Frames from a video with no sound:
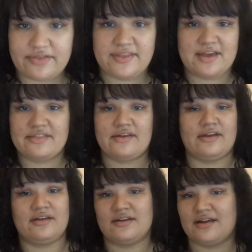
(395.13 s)
the
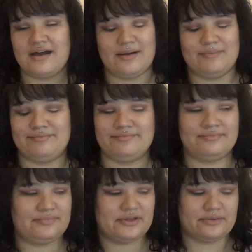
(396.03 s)
other.
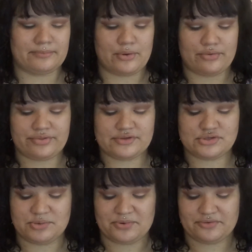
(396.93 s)
They're both
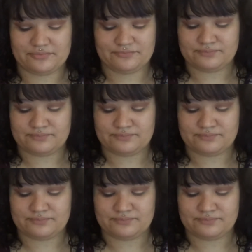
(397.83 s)
super